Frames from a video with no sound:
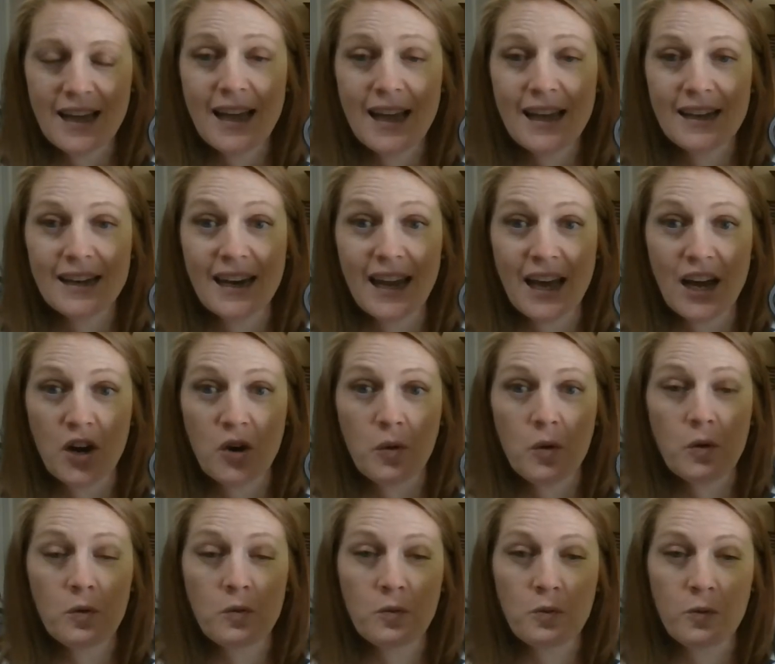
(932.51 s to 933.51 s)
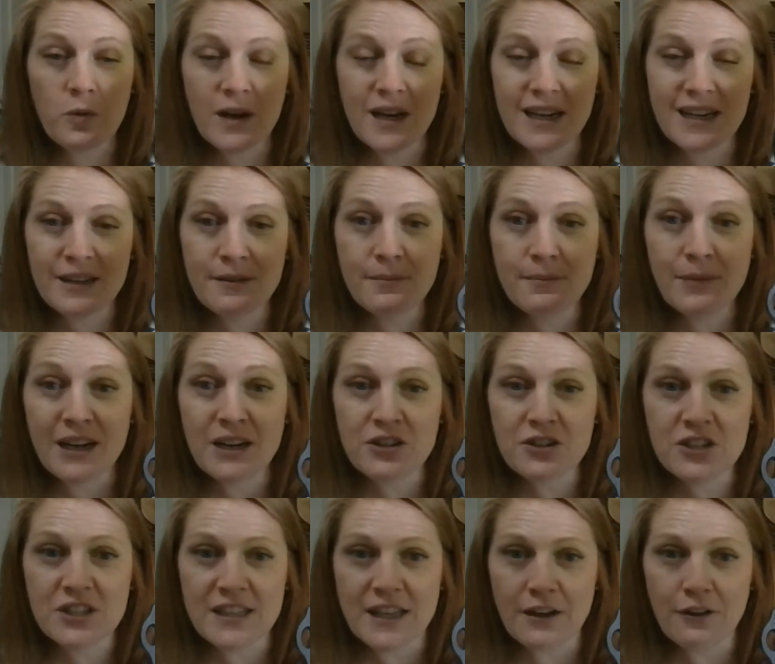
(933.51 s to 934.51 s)
Now, read it by
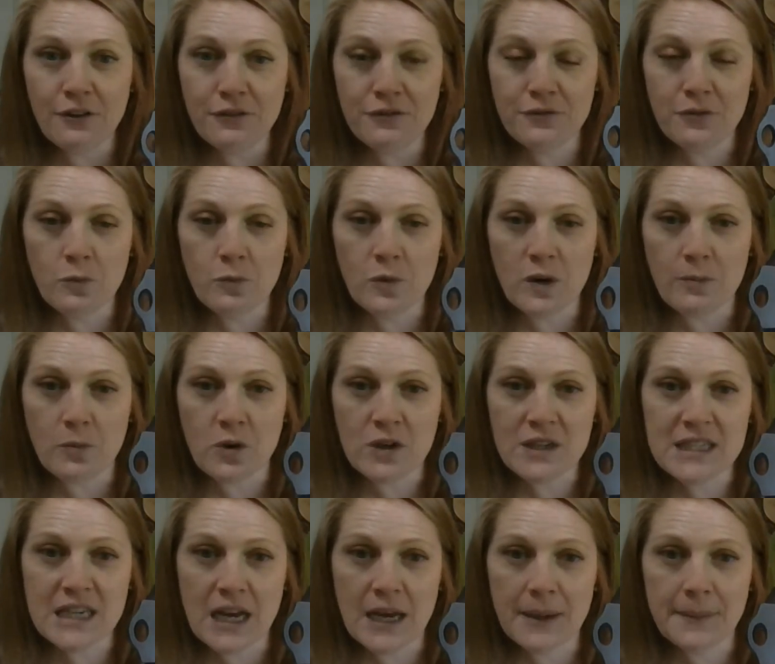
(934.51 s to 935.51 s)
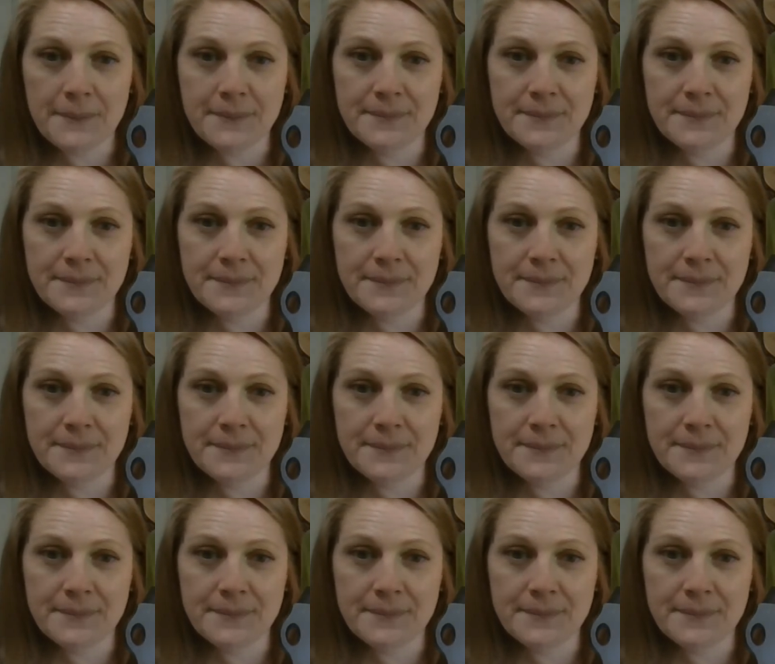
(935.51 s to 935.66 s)
yourself one more time.